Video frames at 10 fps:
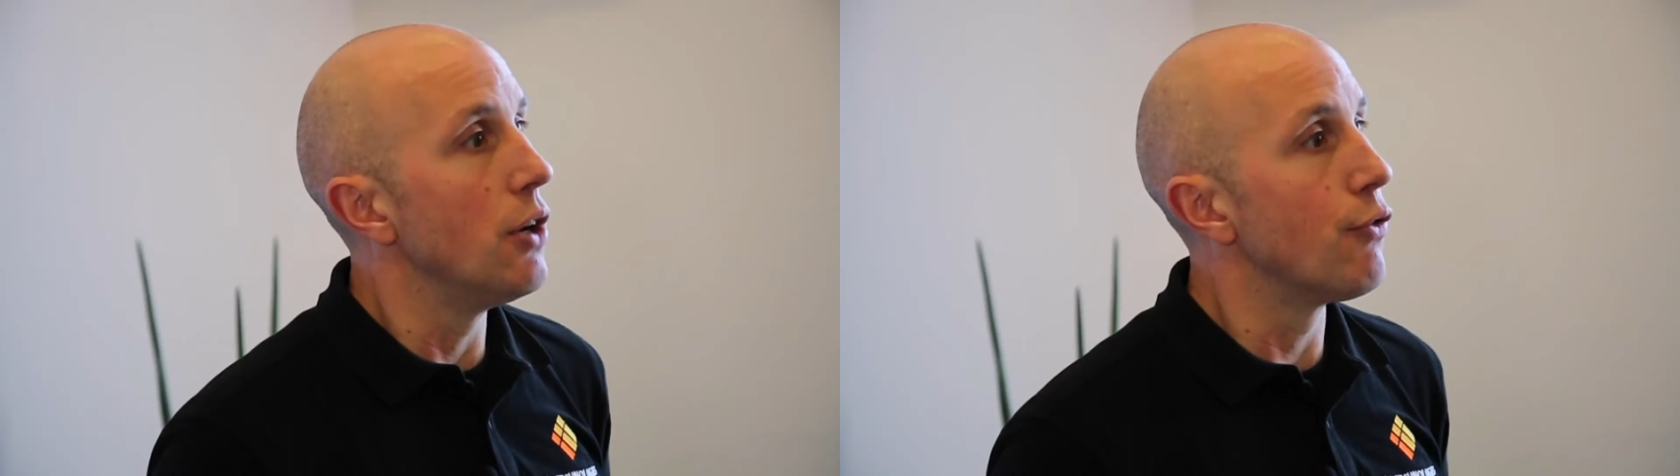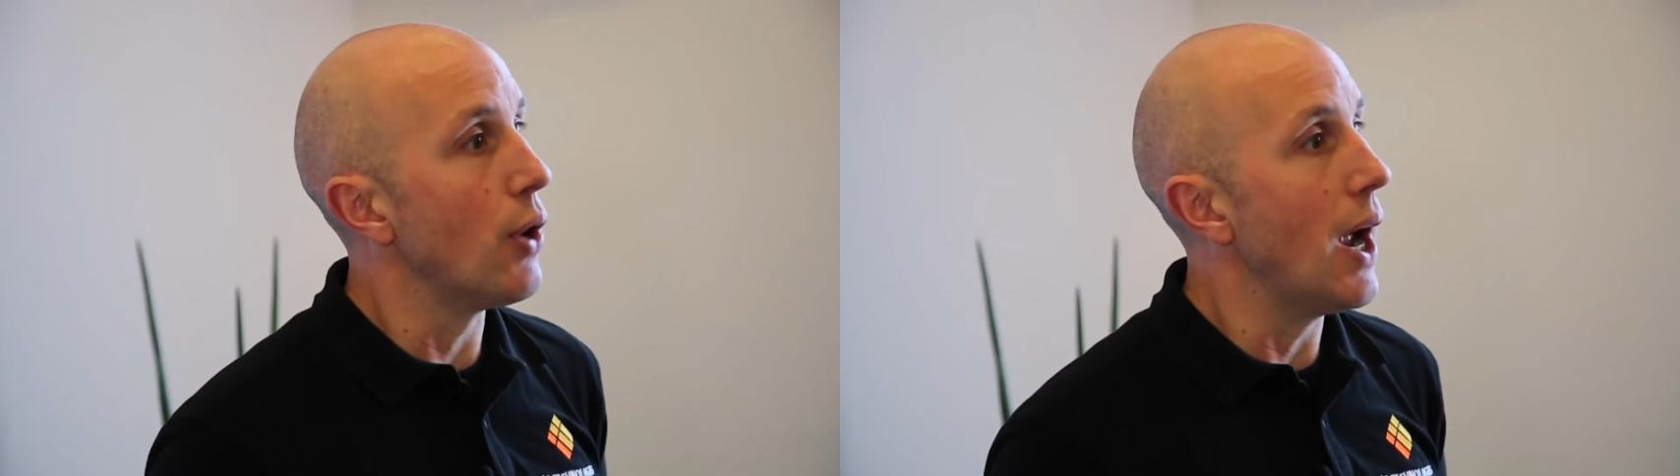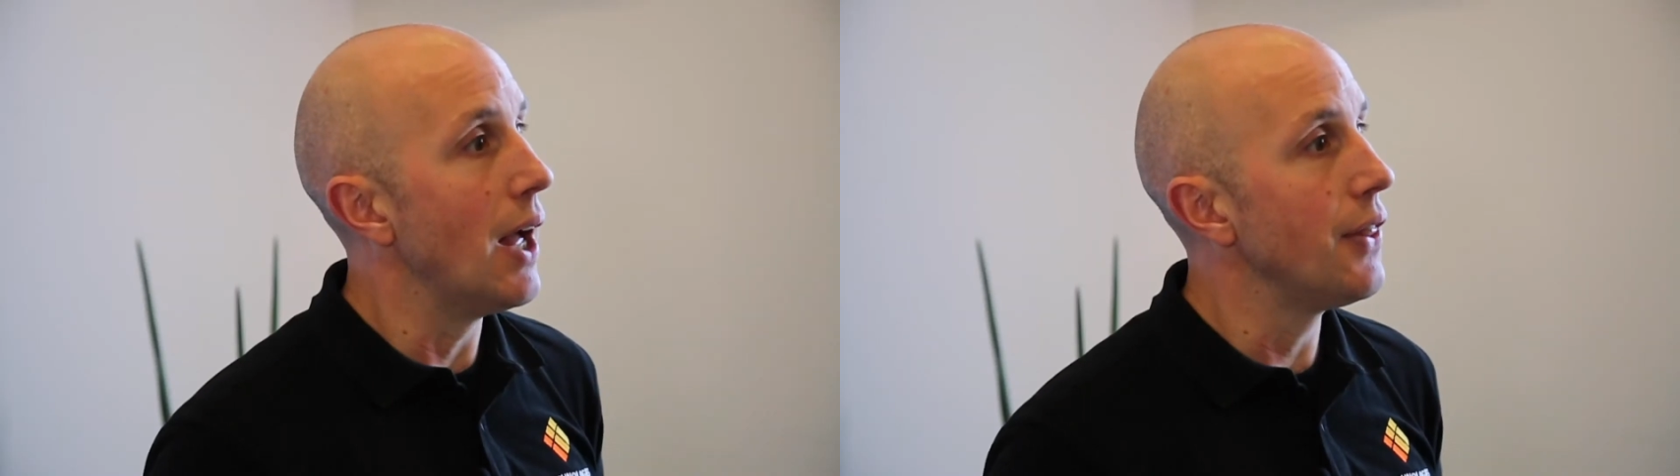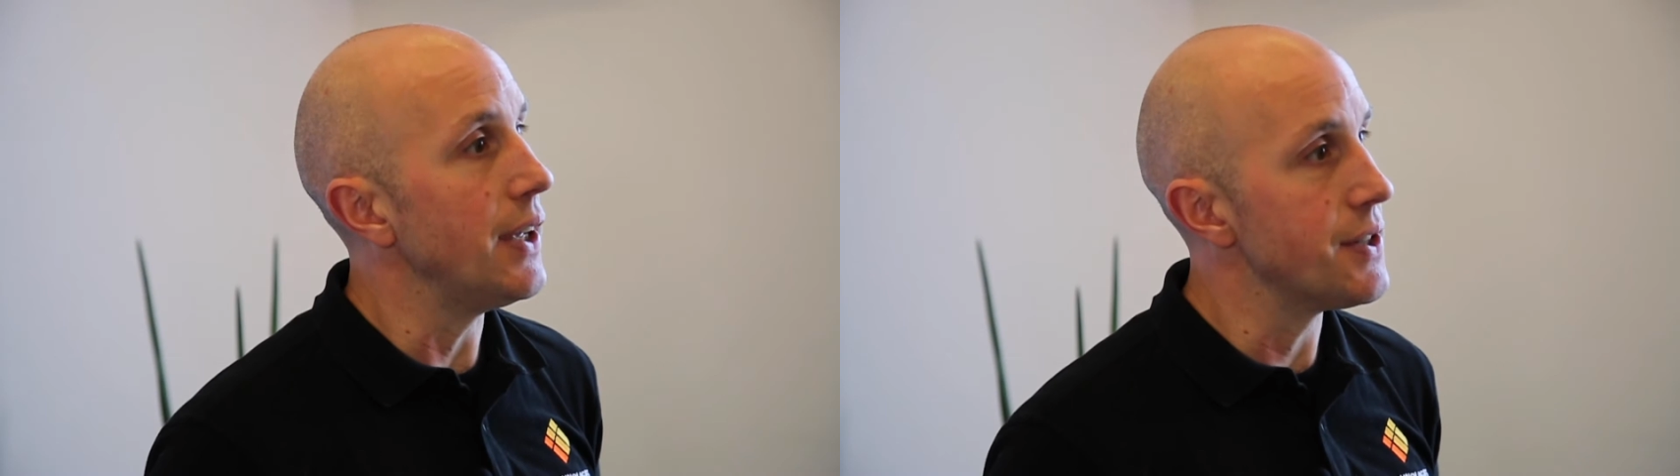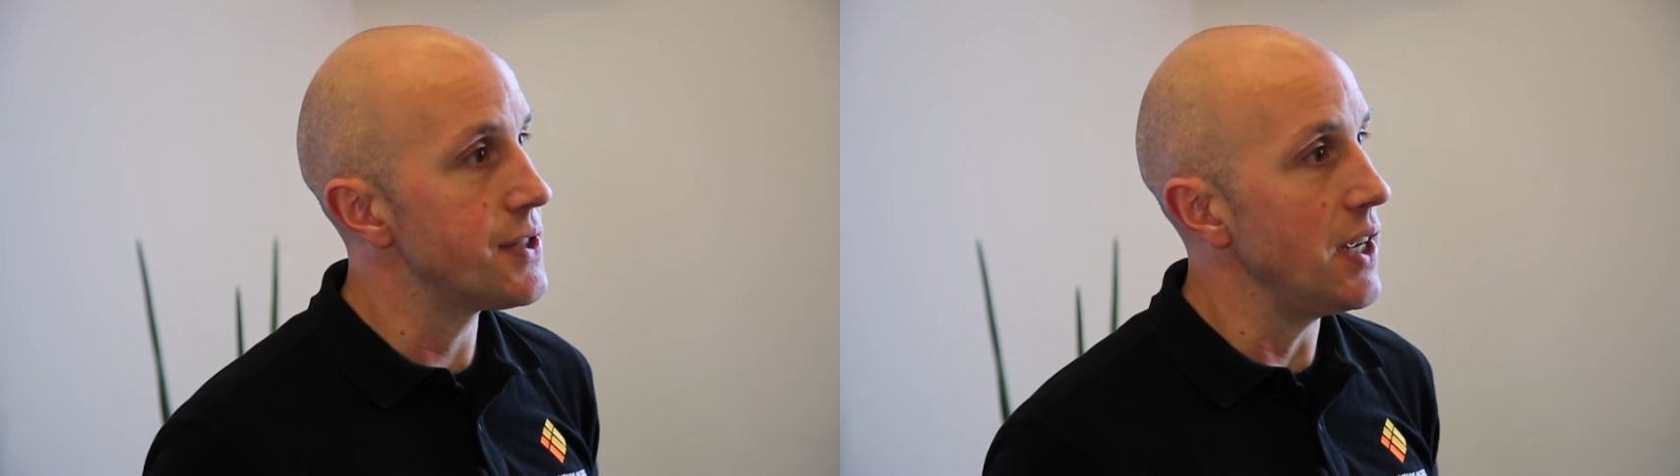for health
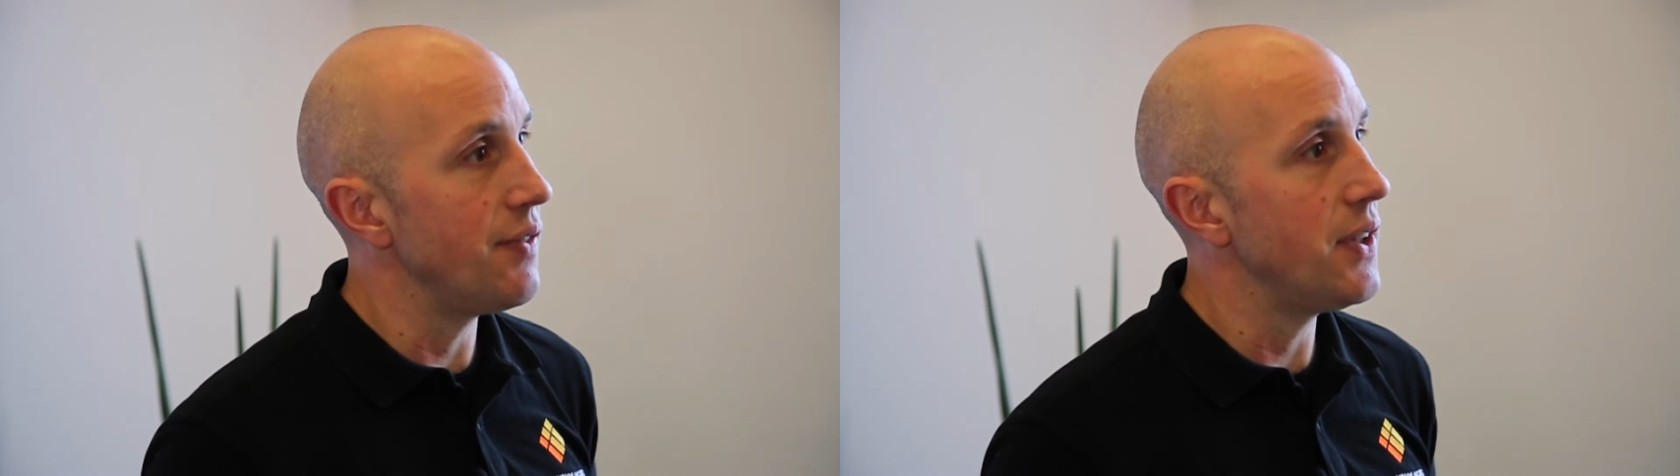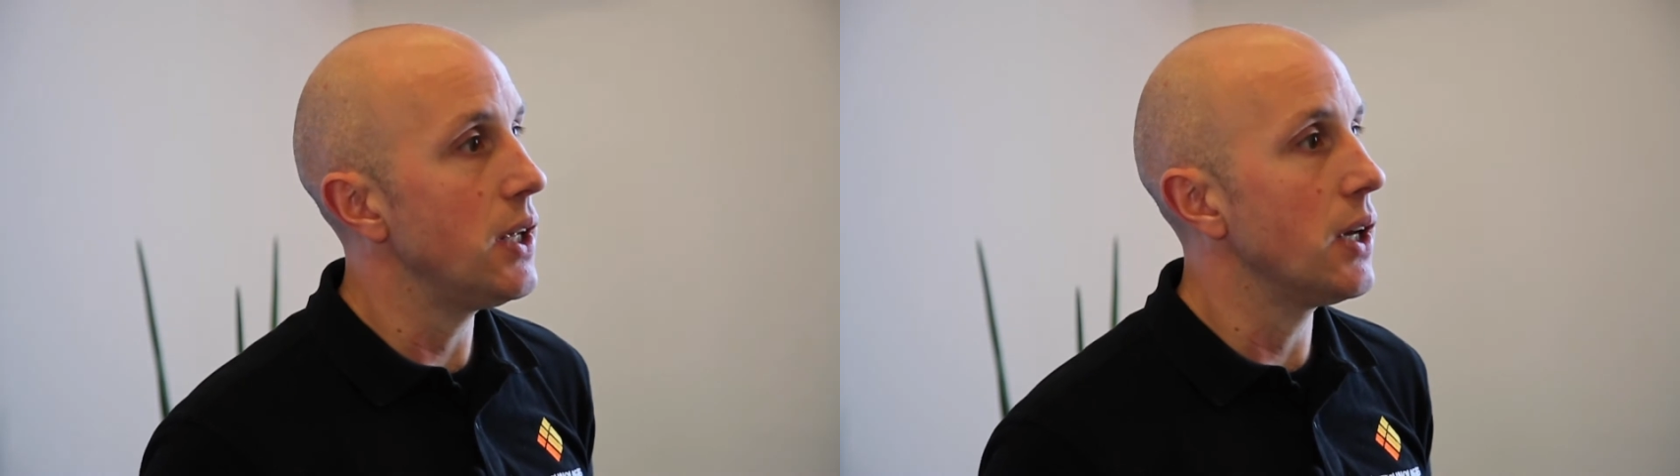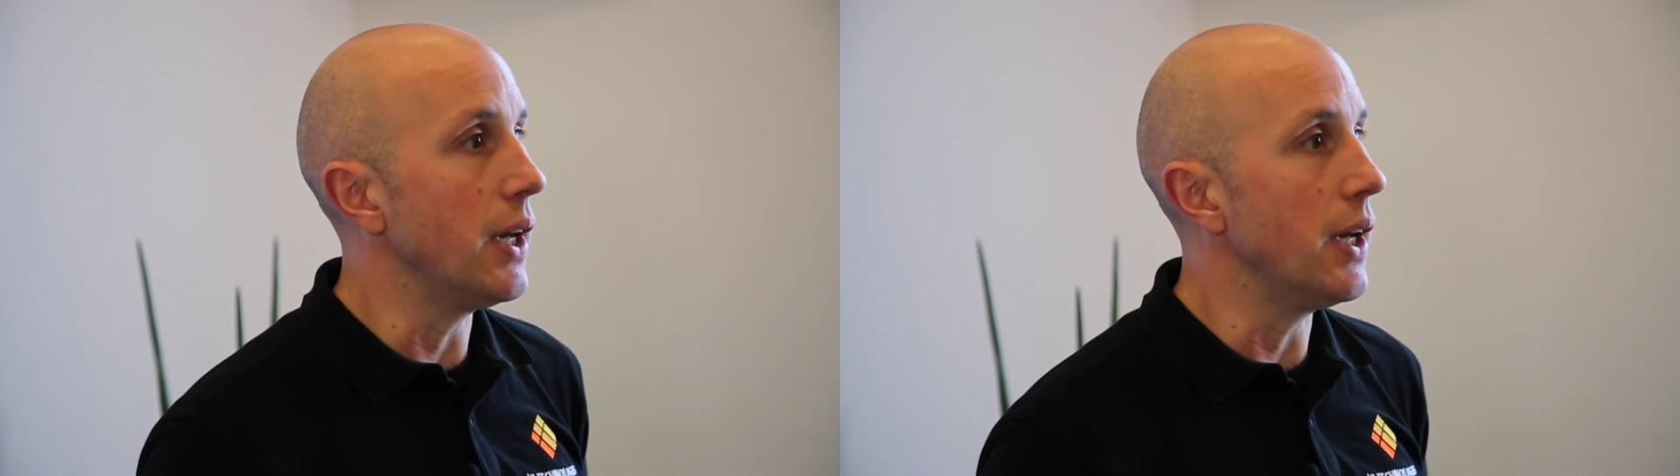and safety